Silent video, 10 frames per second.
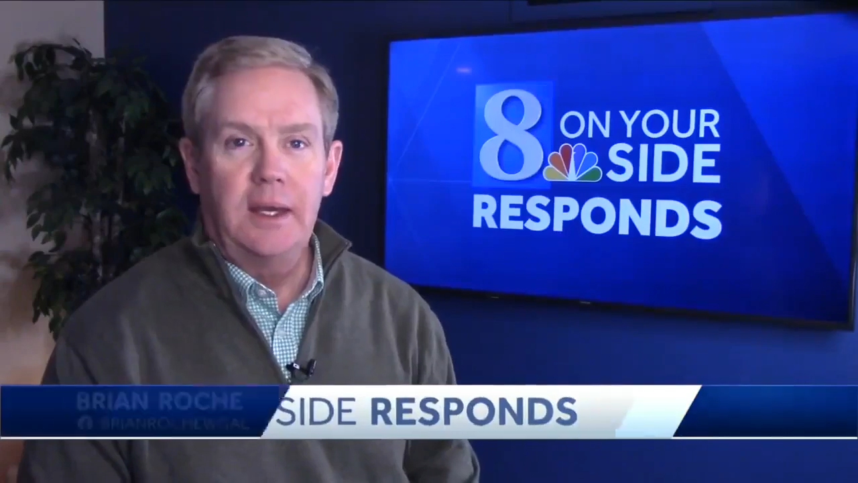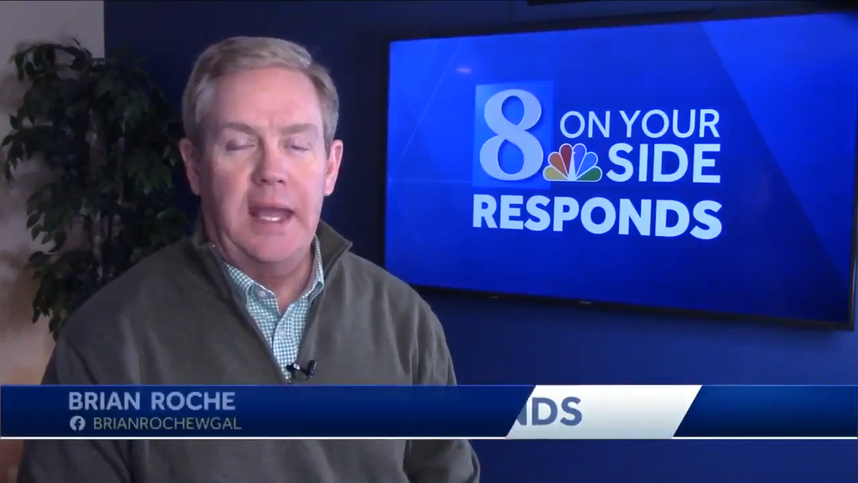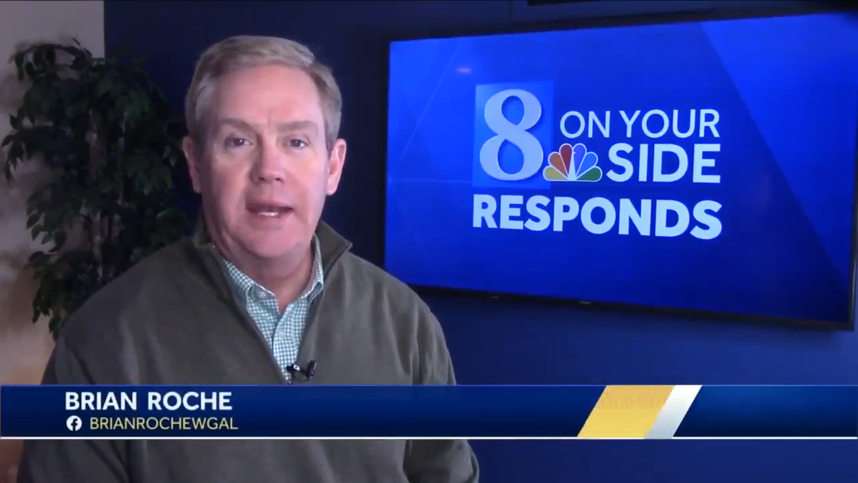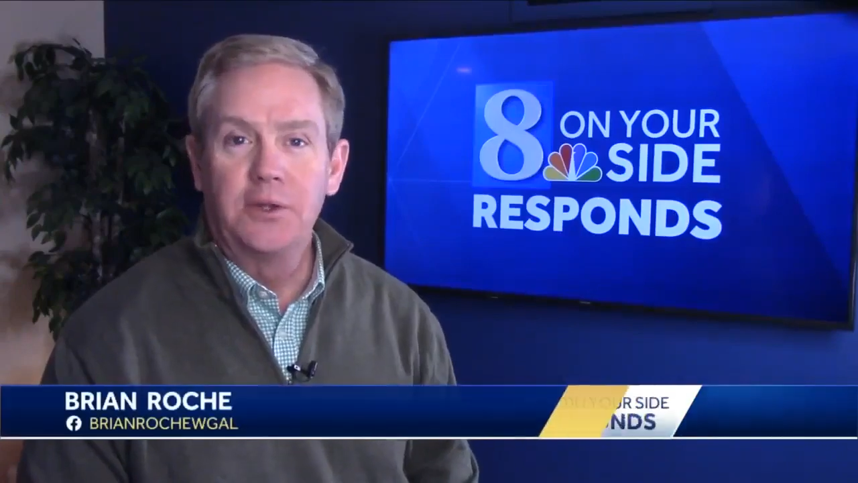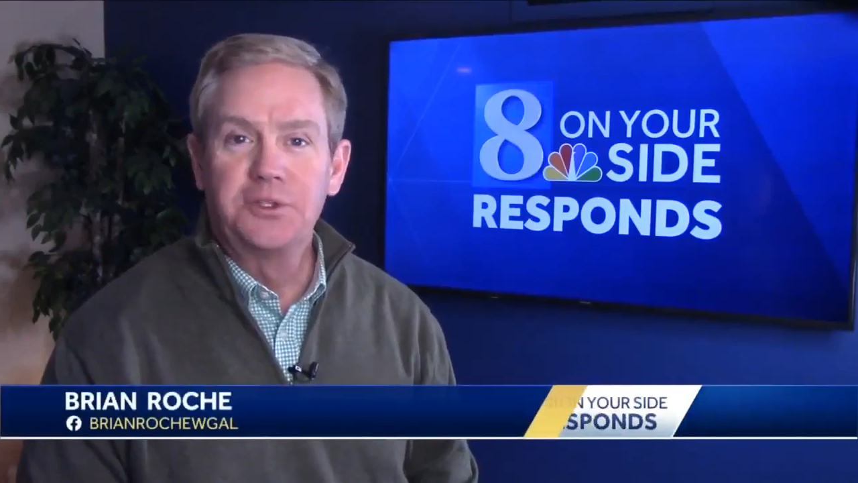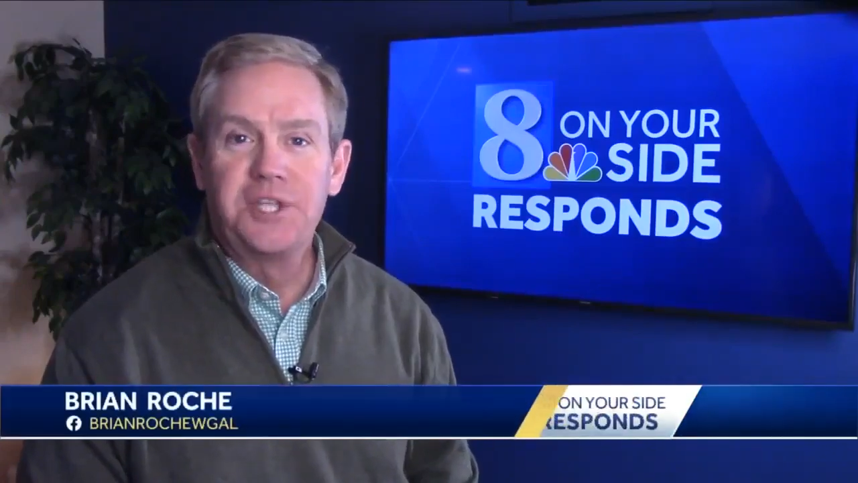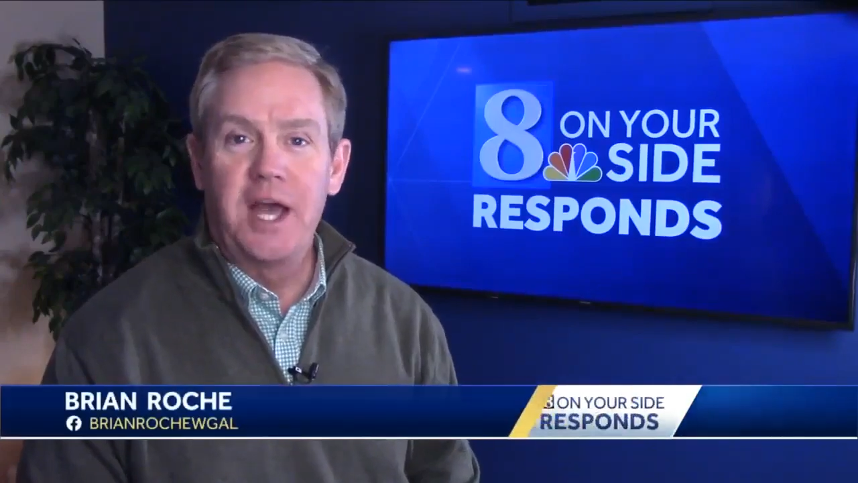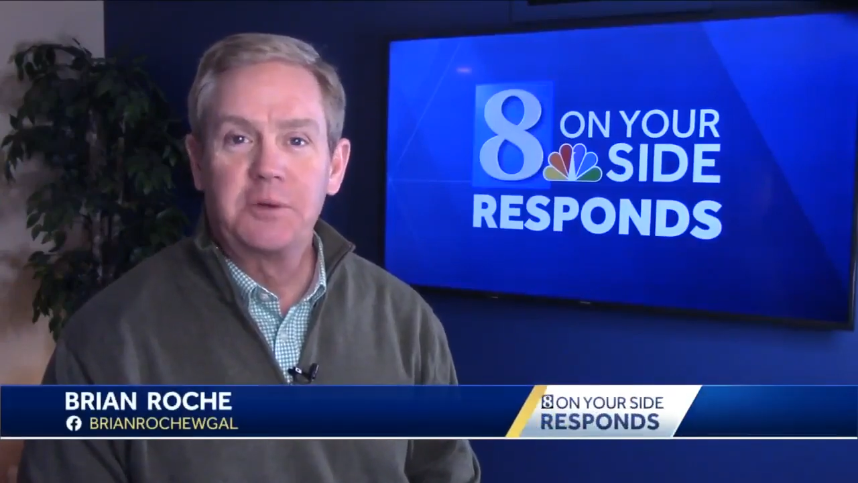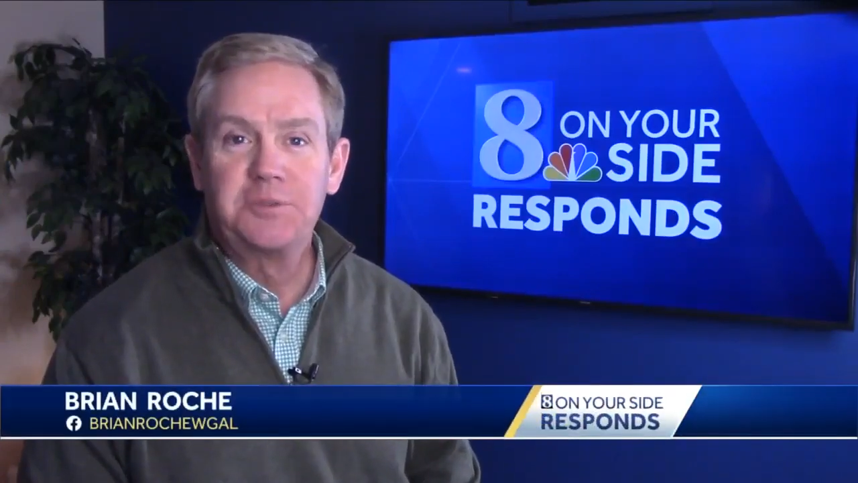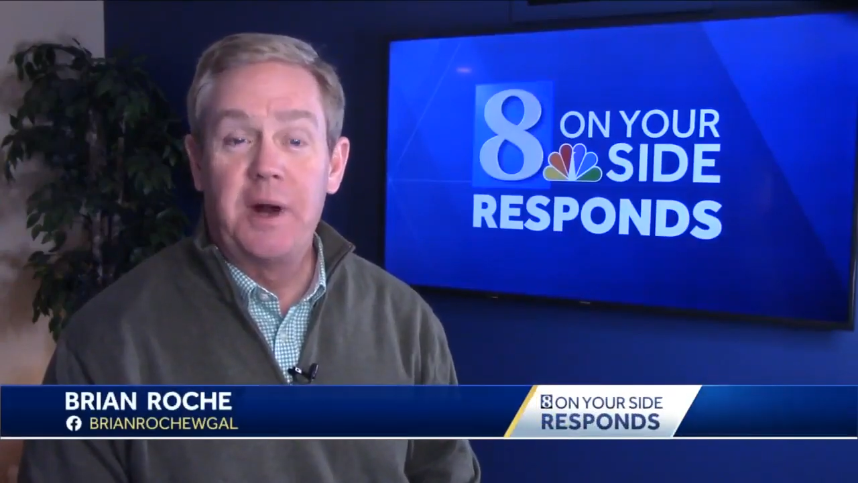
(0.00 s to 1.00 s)
Eight on Your
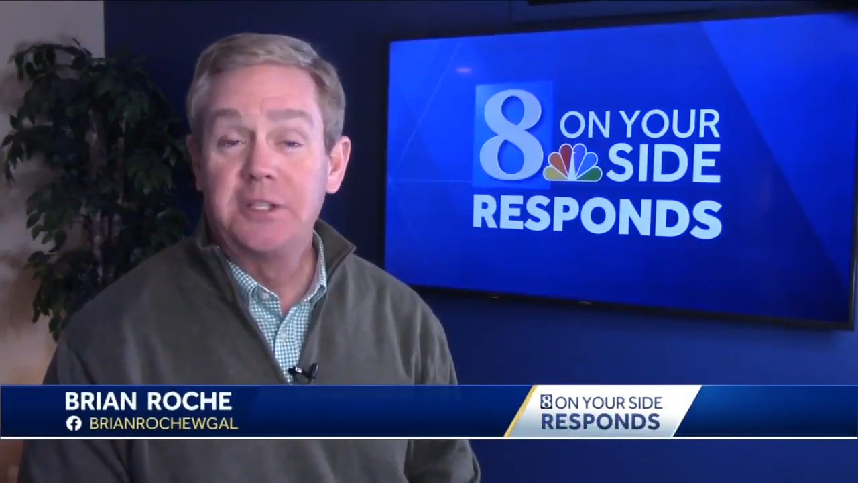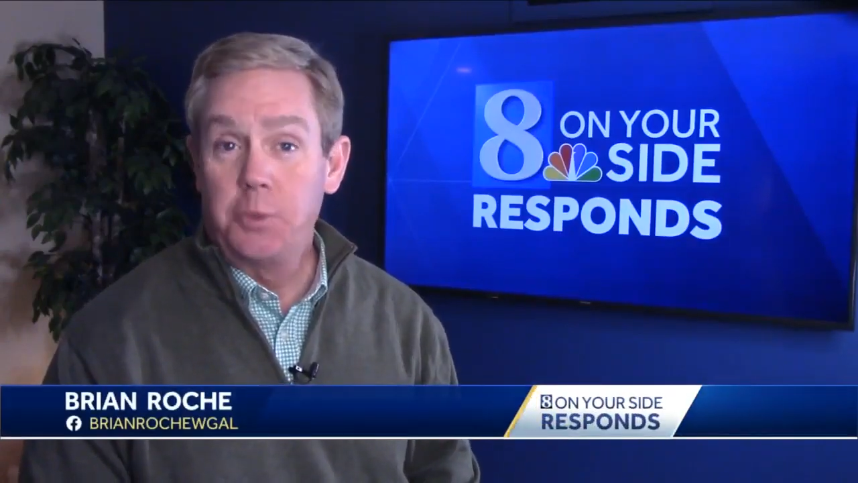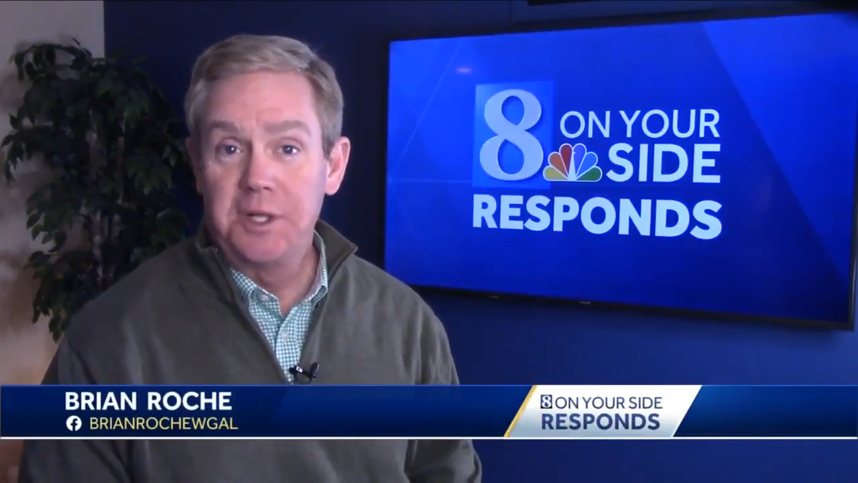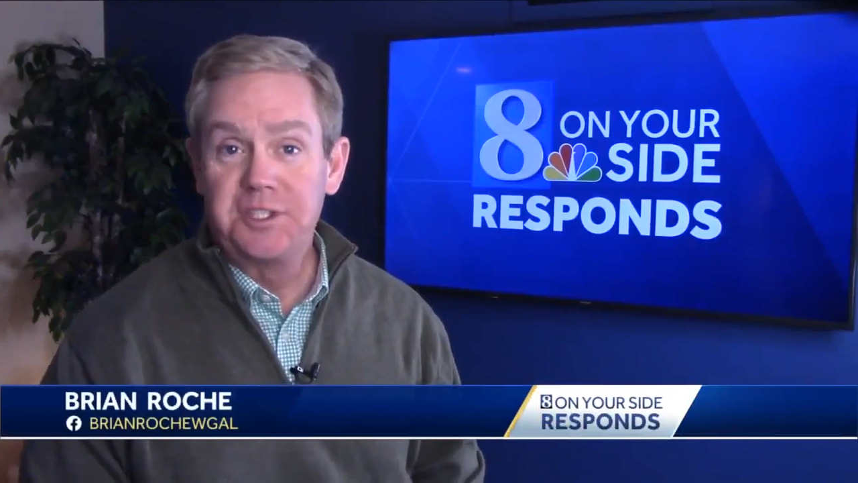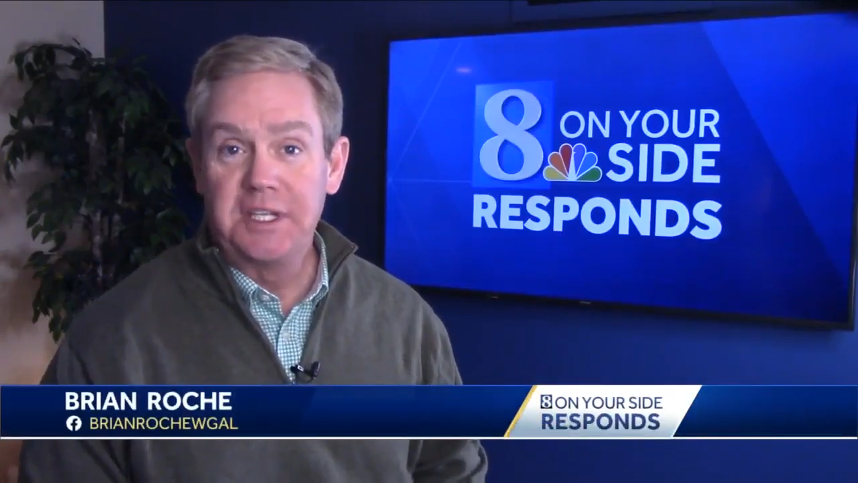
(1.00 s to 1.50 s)
Side responds once